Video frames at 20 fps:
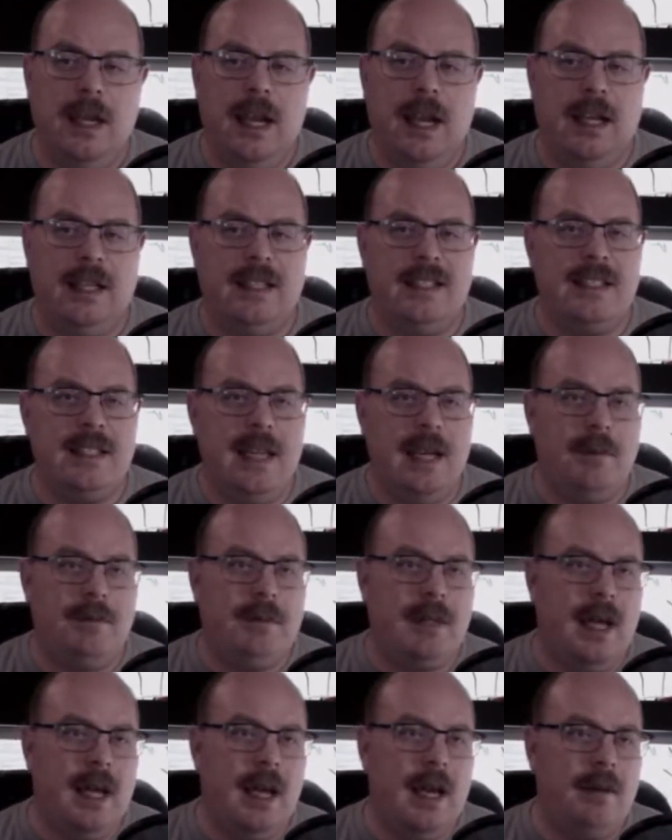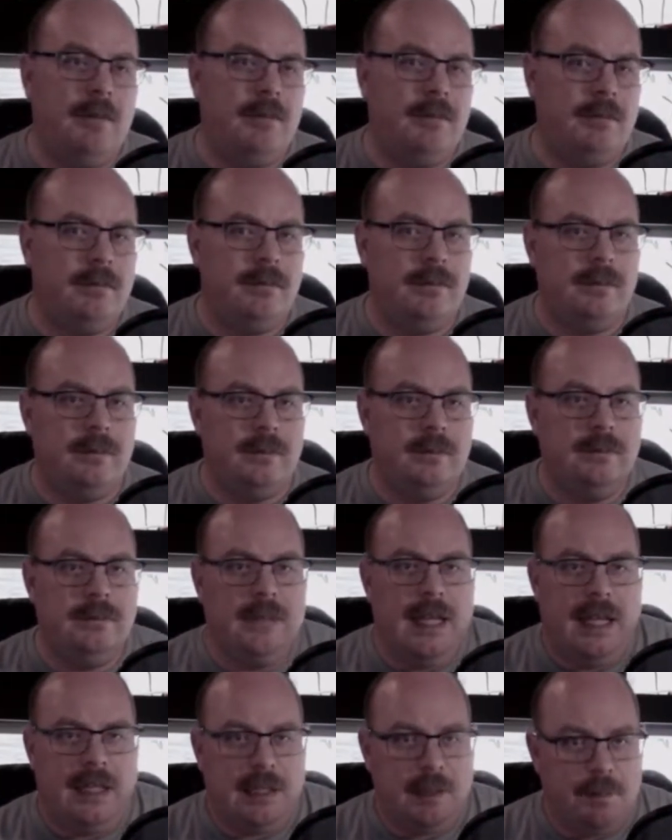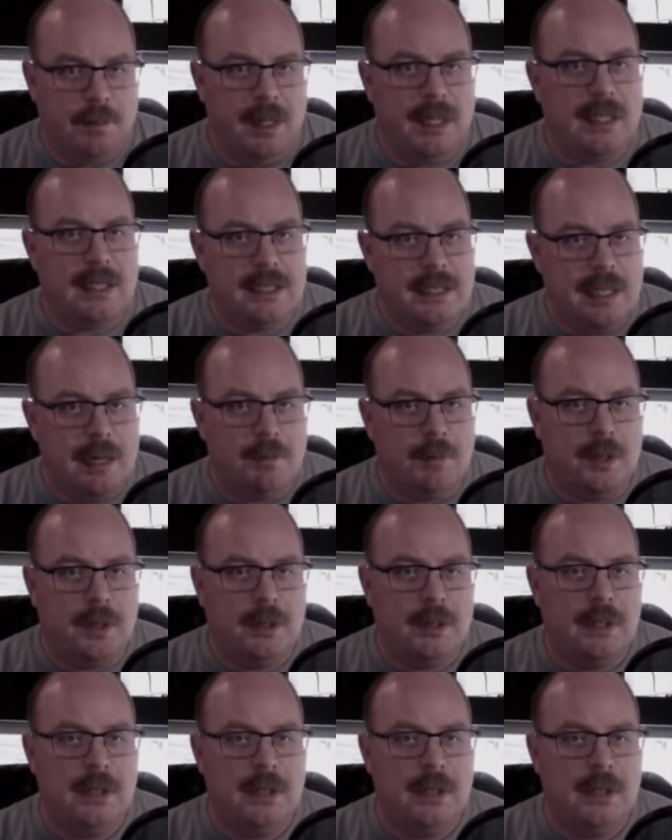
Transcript: at the same time, not the biggest number.